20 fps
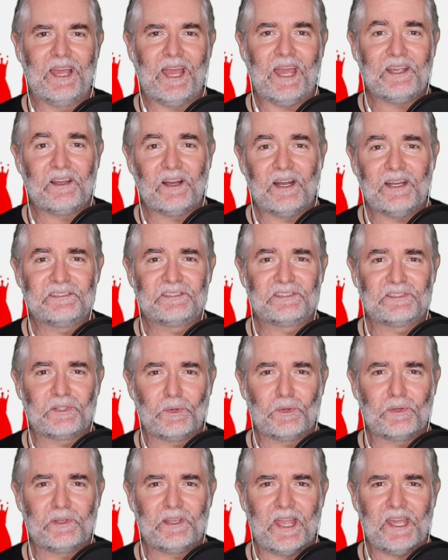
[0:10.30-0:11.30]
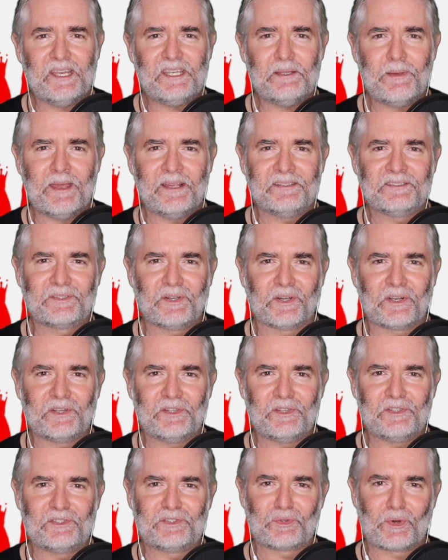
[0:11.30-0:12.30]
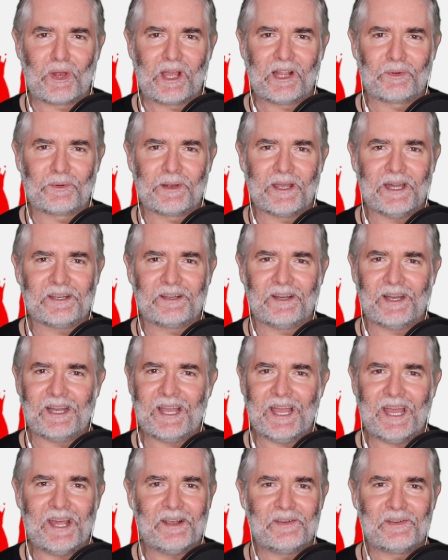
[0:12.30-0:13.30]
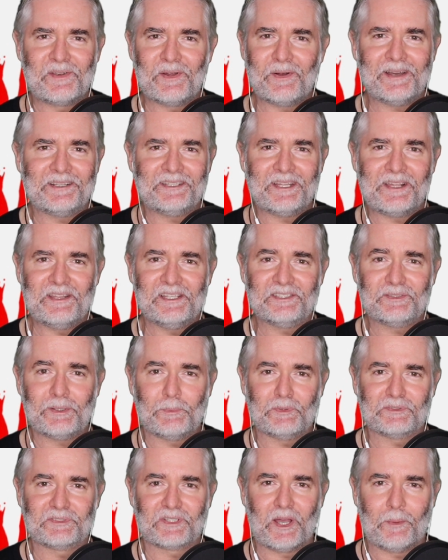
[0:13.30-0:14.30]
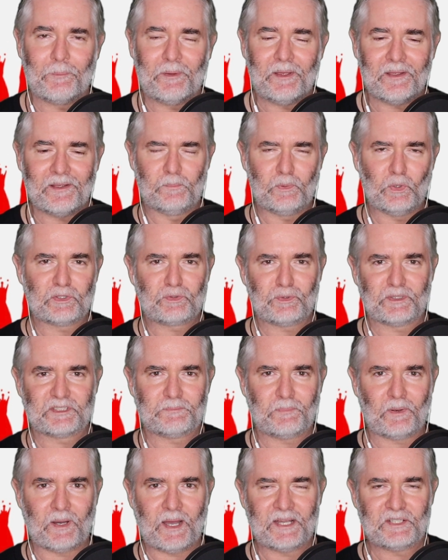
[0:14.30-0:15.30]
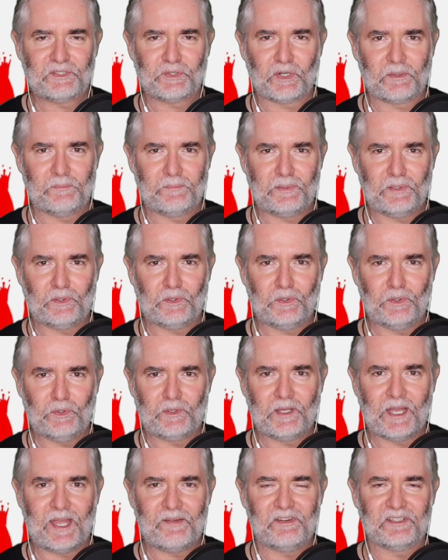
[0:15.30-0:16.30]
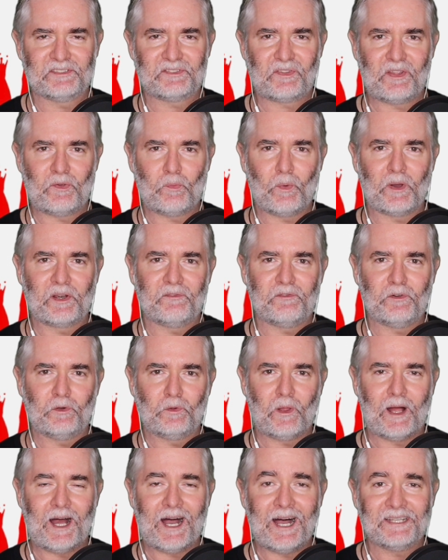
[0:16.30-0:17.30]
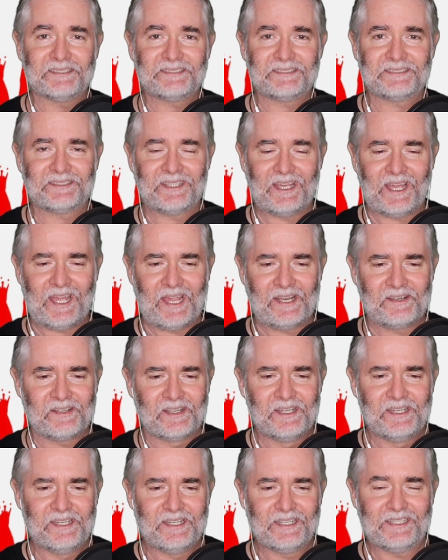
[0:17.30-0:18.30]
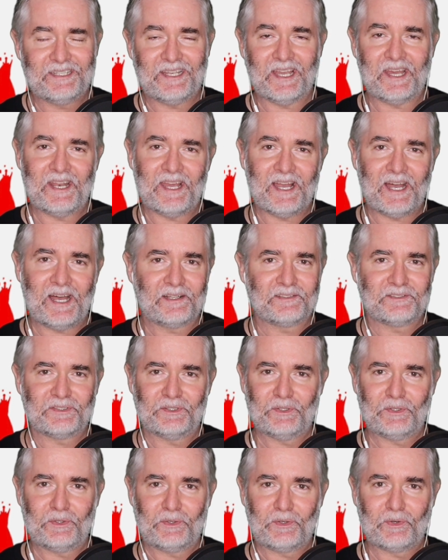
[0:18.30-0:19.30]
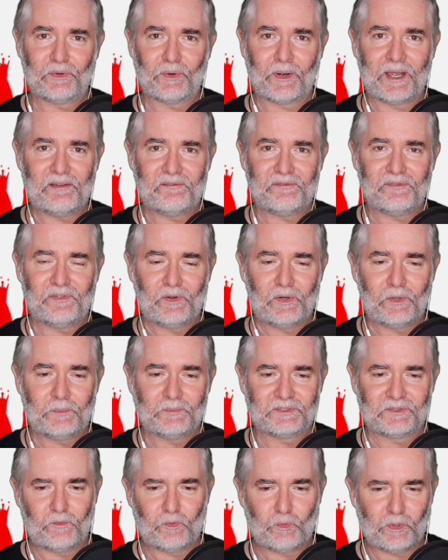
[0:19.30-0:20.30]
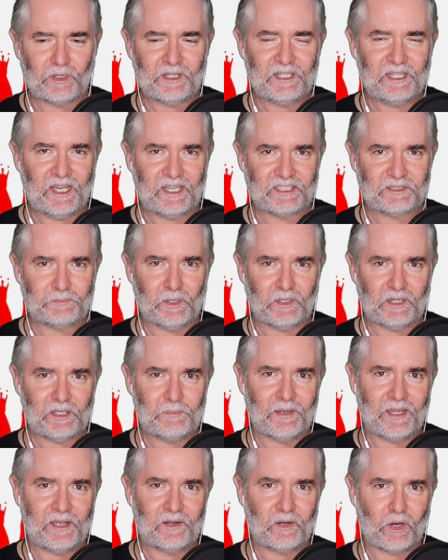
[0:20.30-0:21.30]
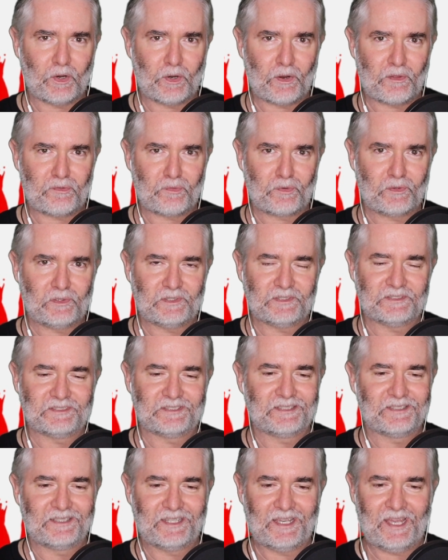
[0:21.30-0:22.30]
Hey guys, so Candyman's got a new trailer out. I had no idea this one was coming. Brought to us by Jordan Pill, who gave us the wonderful Us and Get Out, two great films, really expertly made horror thrillers.